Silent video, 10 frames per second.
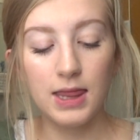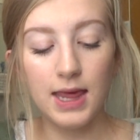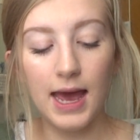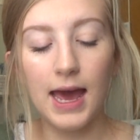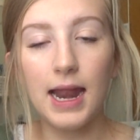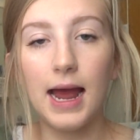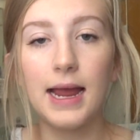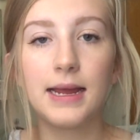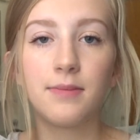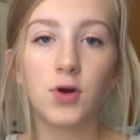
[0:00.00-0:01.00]
that
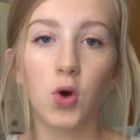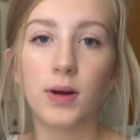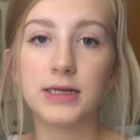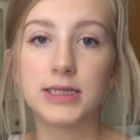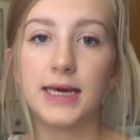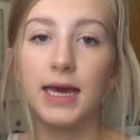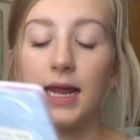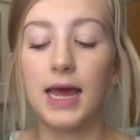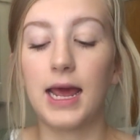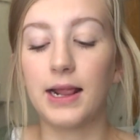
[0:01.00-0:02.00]
I am going to
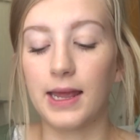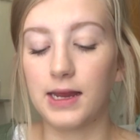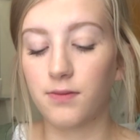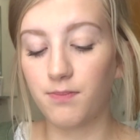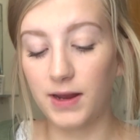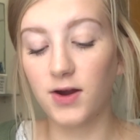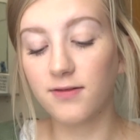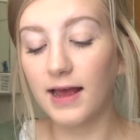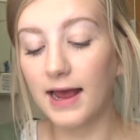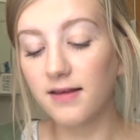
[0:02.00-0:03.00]
get a like bigger
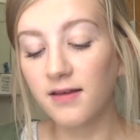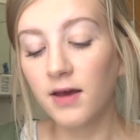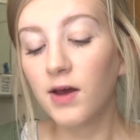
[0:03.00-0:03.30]
size